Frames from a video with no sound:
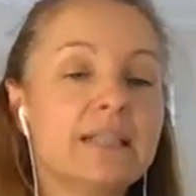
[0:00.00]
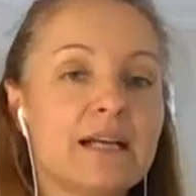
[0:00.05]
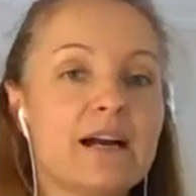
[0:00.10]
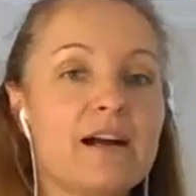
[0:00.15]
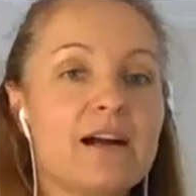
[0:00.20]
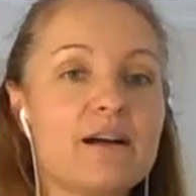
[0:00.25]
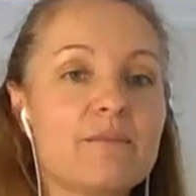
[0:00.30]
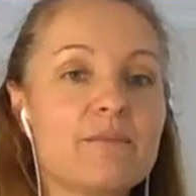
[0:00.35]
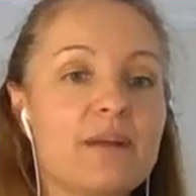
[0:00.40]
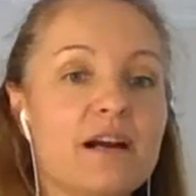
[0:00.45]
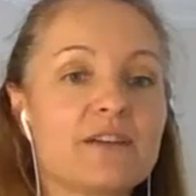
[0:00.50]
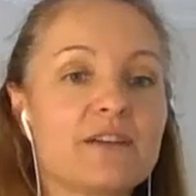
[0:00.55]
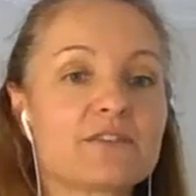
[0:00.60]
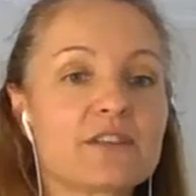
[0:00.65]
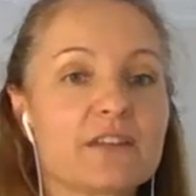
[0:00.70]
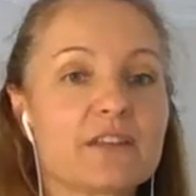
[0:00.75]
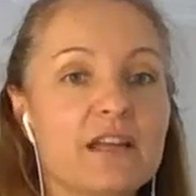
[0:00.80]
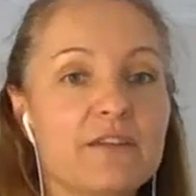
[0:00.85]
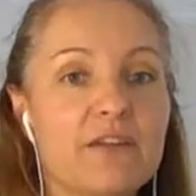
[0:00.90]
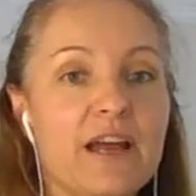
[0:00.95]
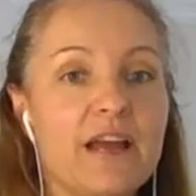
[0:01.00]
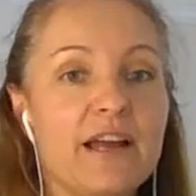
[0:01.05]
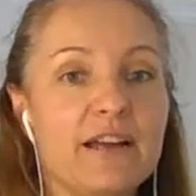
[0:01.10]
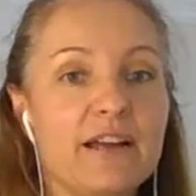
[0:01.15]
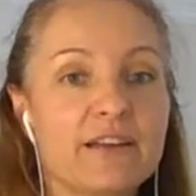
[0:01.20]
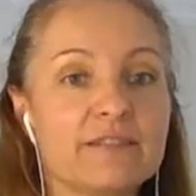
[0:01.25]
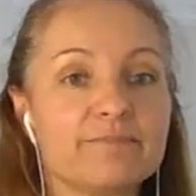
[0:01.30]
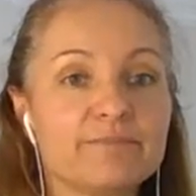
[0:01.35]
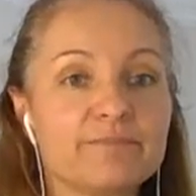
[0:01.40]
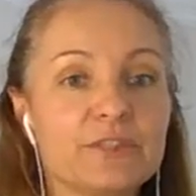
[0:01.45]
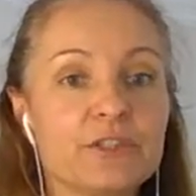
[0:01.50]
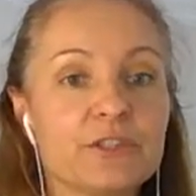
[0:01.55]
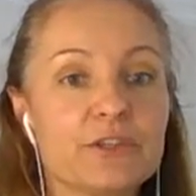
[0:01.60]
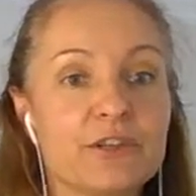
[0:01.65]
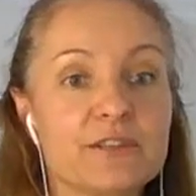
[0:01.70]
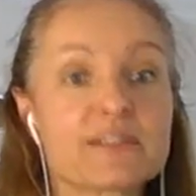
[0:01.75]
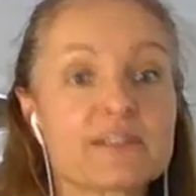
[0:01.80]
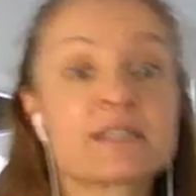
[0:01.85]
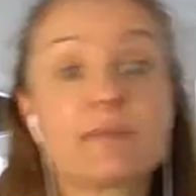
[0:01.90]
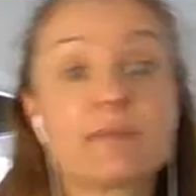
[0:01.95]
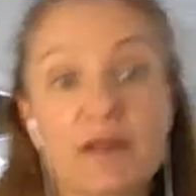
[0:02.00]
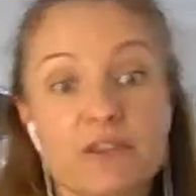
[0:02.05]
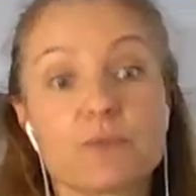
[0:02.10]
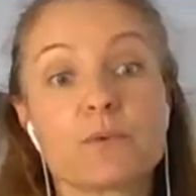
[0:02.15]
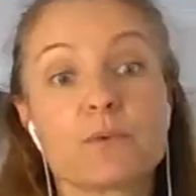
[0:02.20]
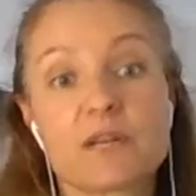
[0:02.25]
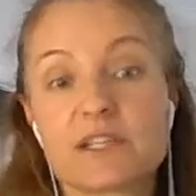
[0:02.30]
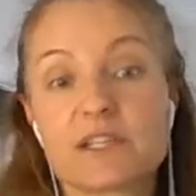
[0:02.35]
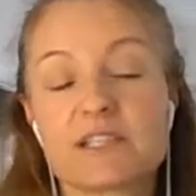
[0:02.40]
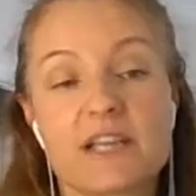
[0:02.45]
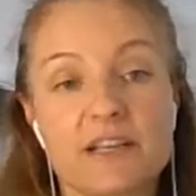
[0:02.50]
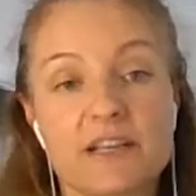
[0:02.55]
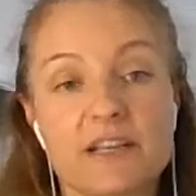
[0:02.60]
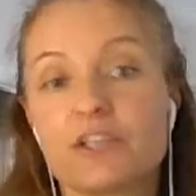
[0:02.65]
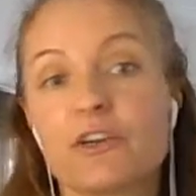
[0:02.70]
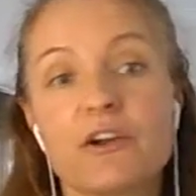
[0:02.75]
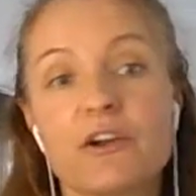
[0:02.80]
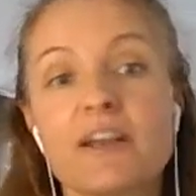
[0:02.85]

after they've had, you know, some other work done, you know.